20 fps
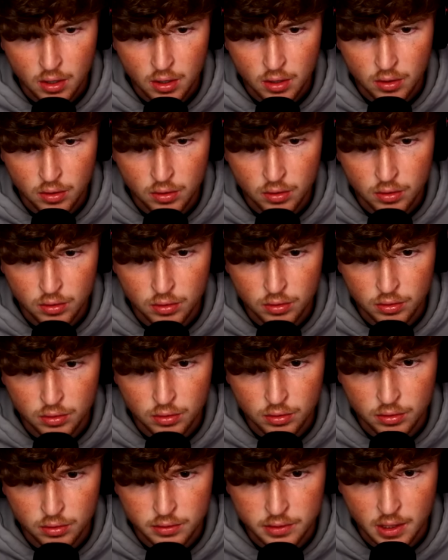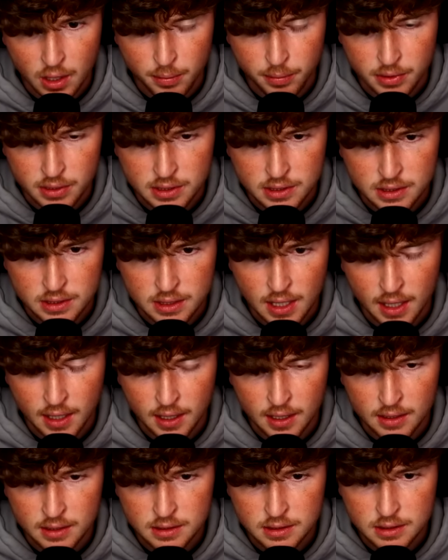hold up a
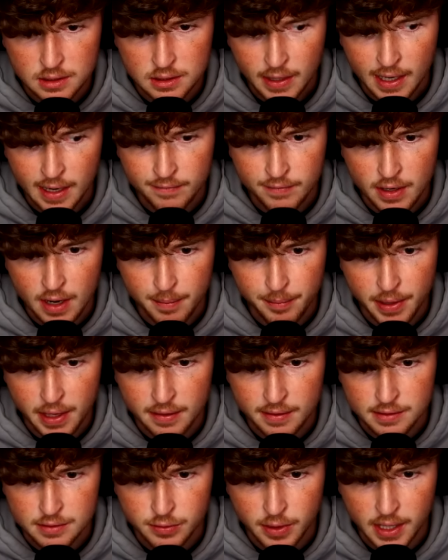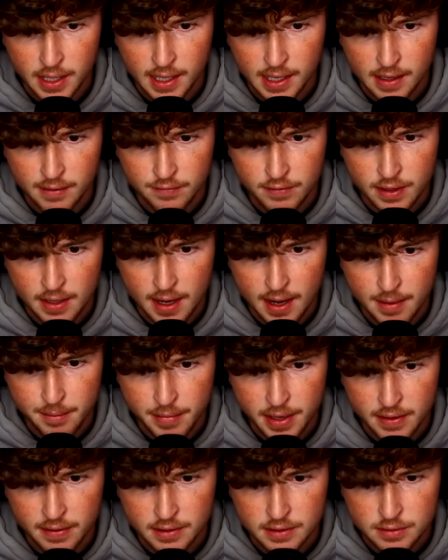second. I have not been this way. I have not
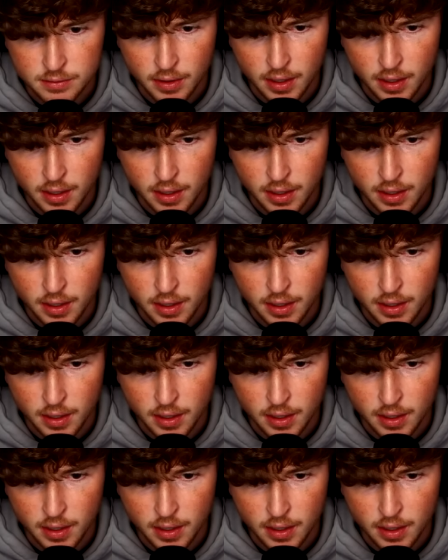been this